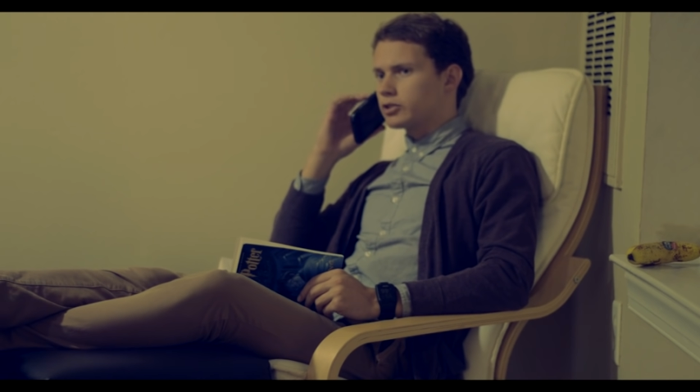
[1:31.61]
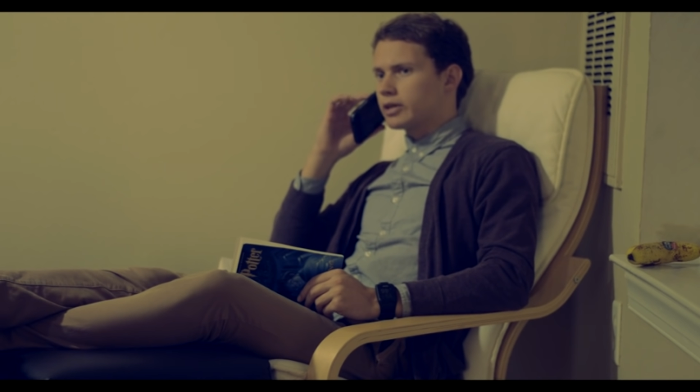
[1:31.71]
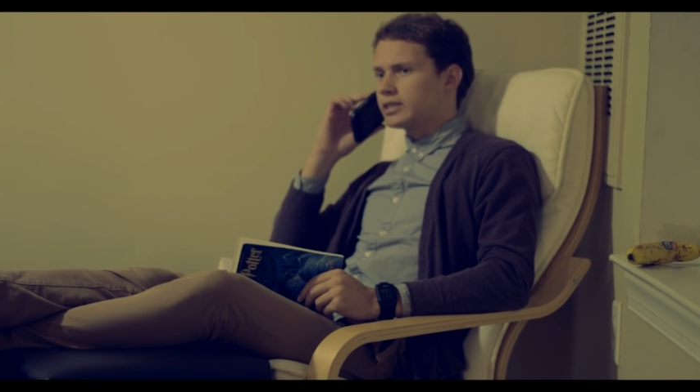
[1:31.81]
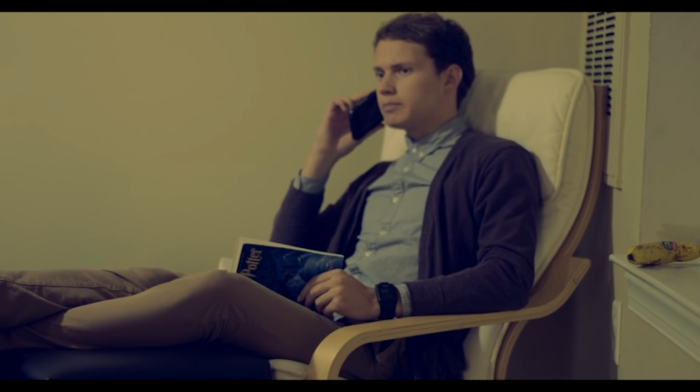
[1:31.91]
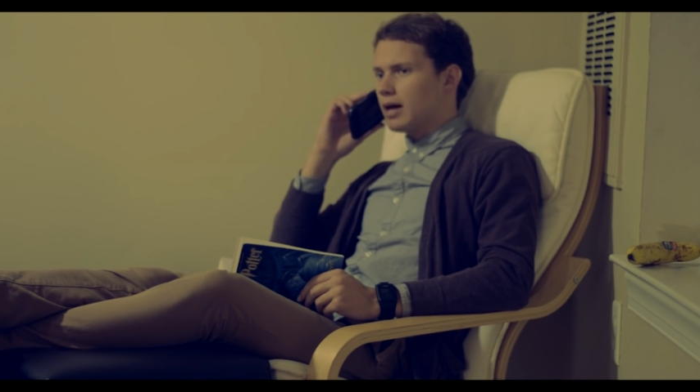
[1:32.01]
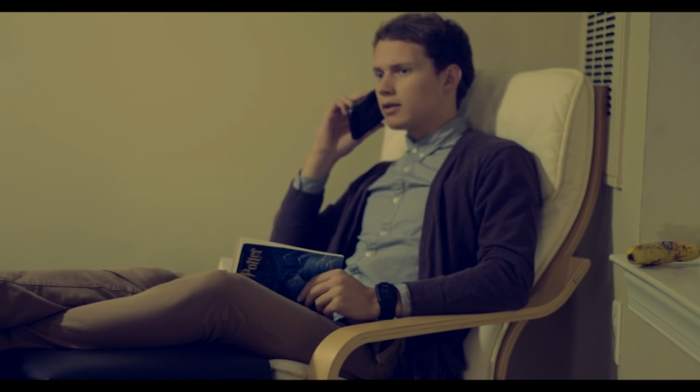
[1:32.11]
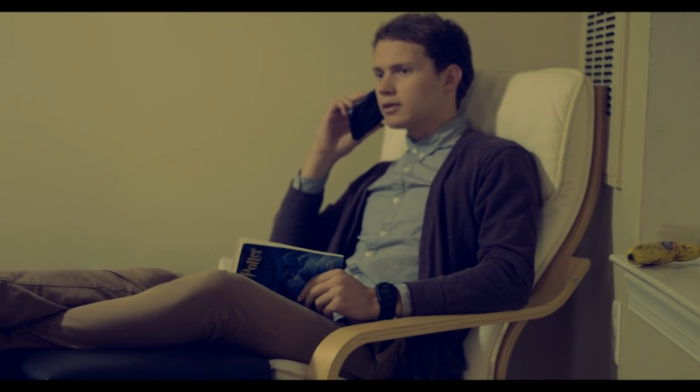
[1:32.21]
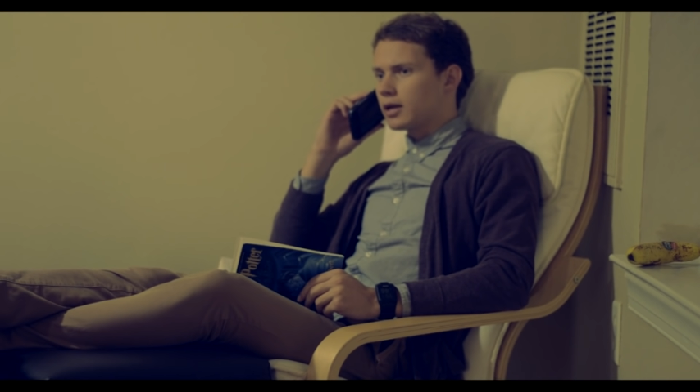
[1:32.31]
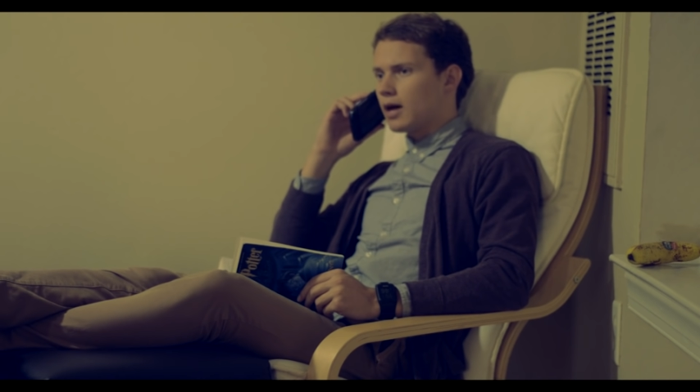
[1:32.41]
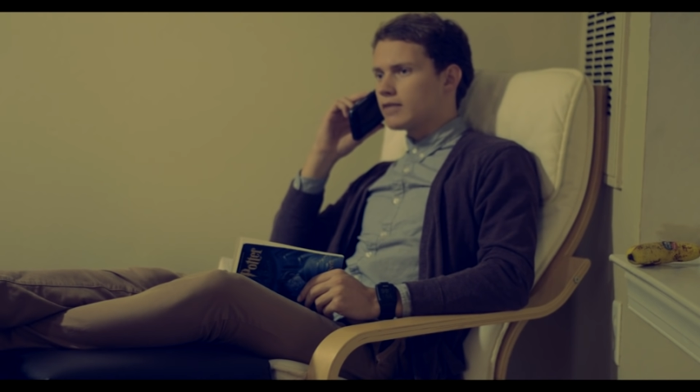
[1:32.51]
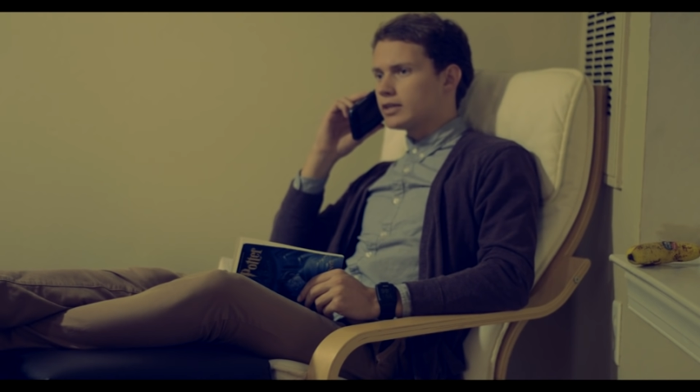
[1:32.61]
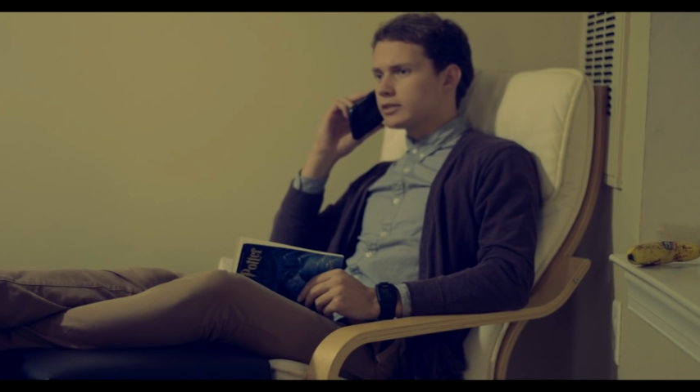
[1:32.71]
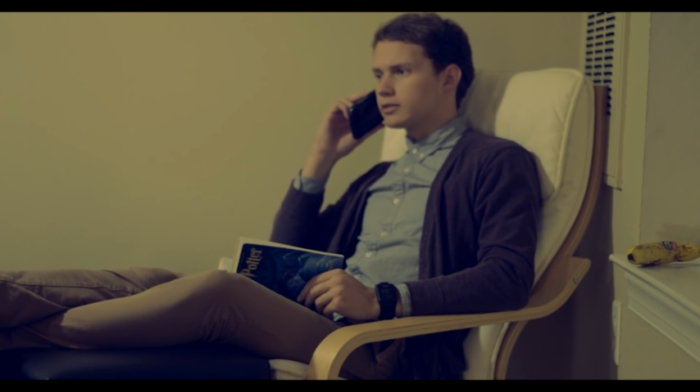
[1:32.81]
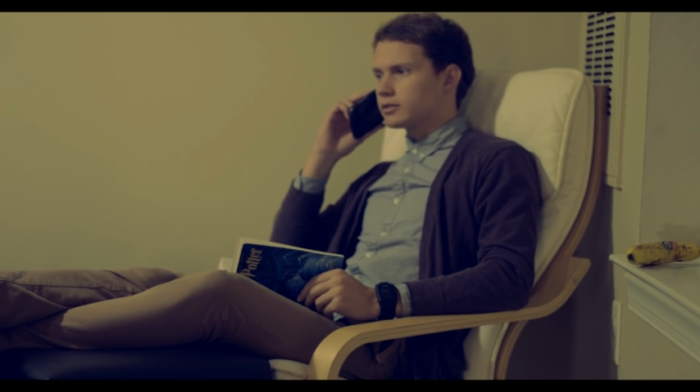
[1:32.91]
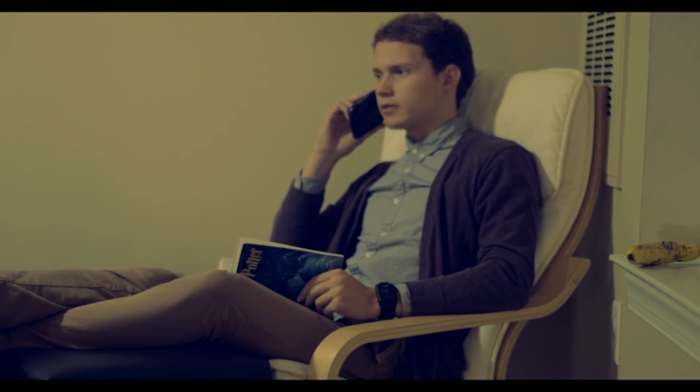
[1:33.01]
Tracy Paladin having it
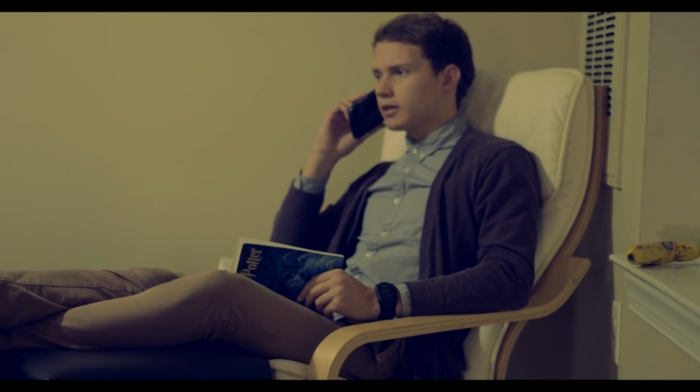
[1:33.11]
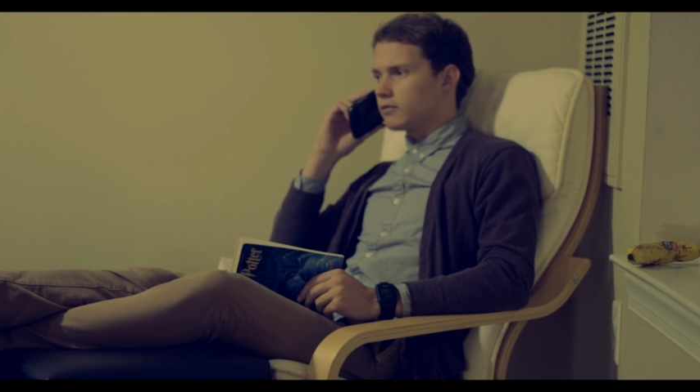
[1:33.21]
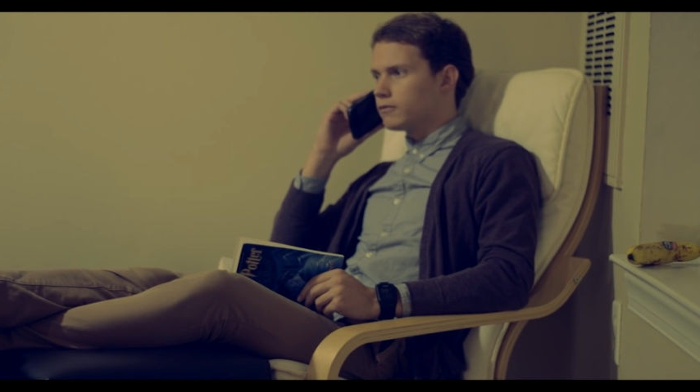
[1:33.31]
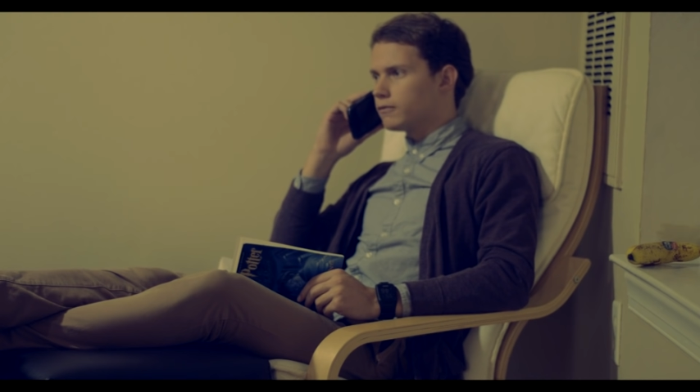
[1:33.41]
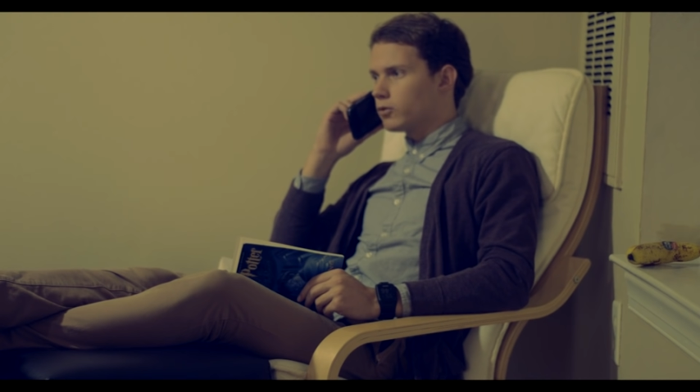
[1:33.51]
since like